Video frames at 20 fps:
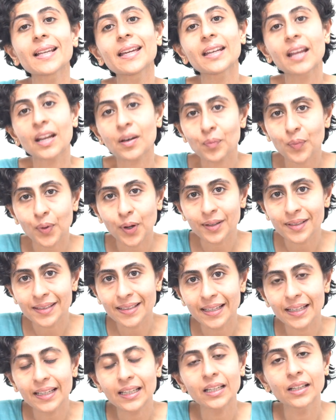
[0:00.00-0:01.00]
an
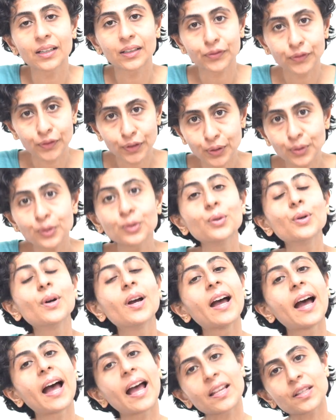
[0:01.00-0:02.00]
unboxing, review,
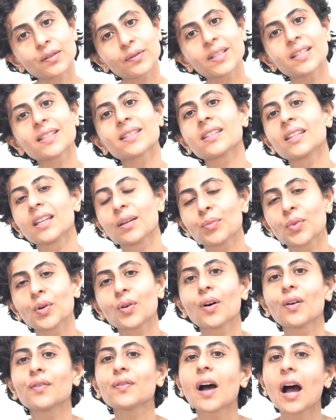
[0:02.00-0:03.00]
as well as
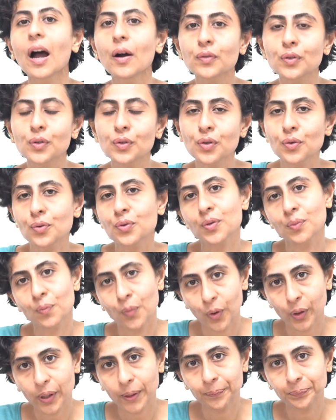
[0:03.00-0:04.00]
demo of how to use
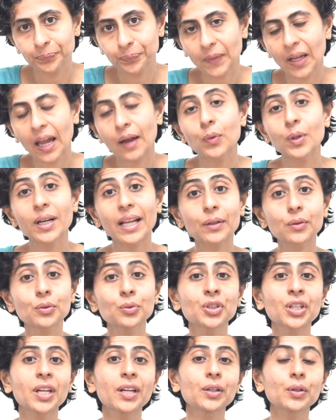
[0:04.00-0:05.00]
Moi. I would like to
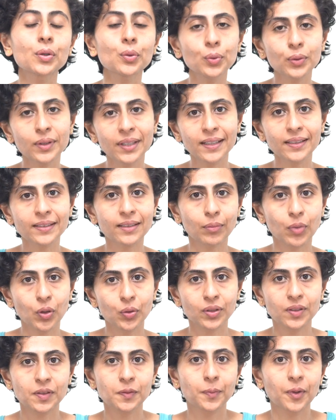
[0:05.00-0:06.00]
share two things
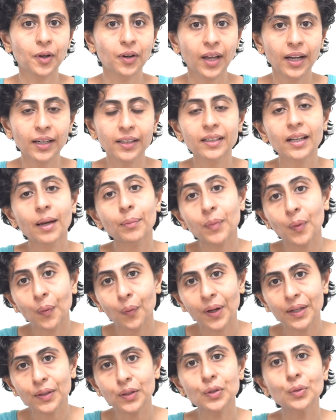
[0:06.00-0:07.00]
about this product. Number
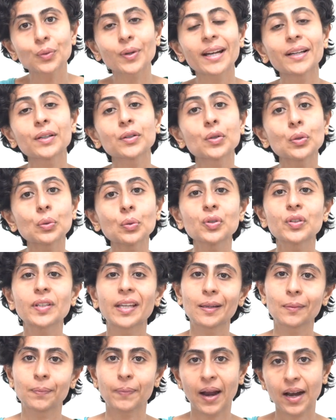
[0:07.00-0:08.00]
one, you get two
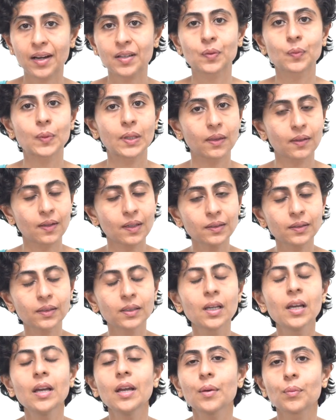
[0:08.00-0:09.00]
gel pads with this.
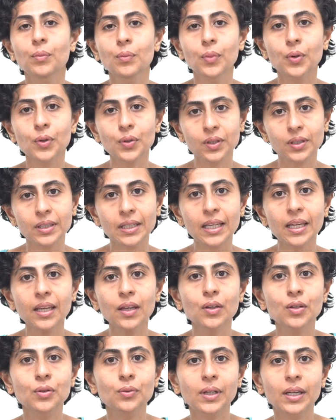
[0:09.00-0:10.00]
Mostly you